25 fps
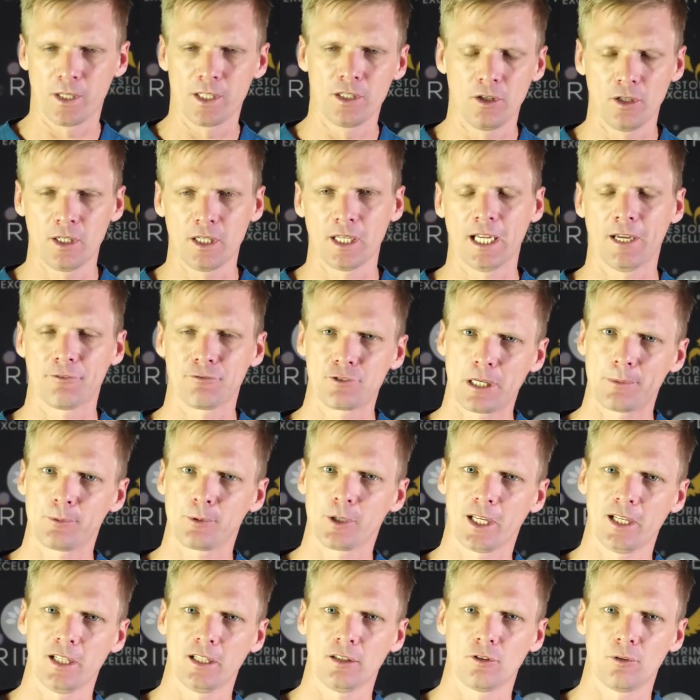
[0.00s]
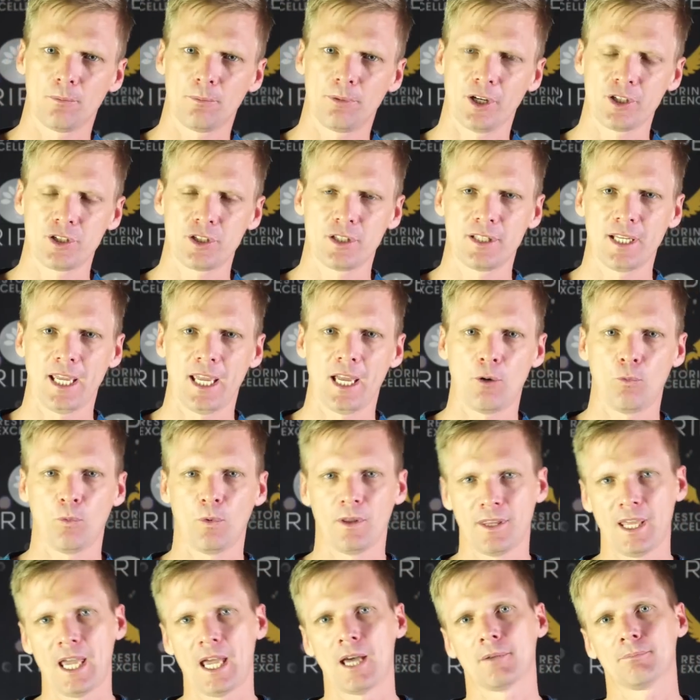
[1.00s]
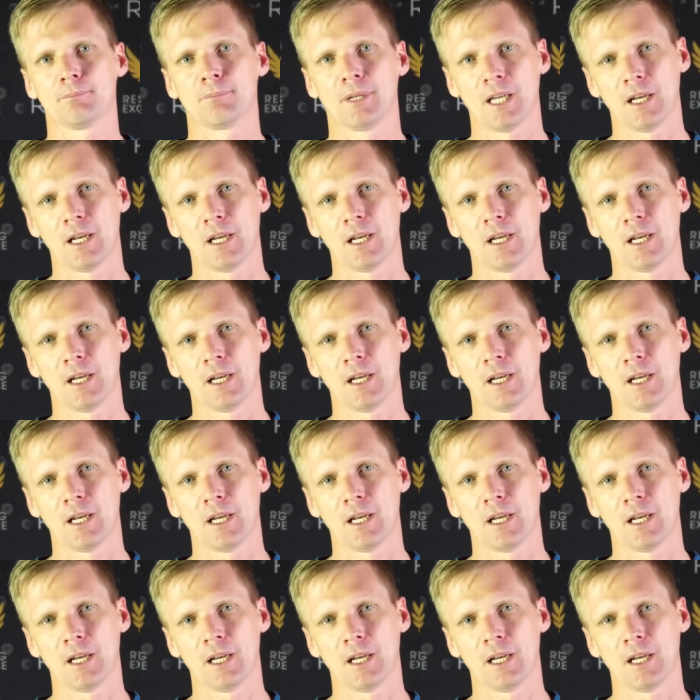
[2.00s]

you can have trouble getting your impressions out without.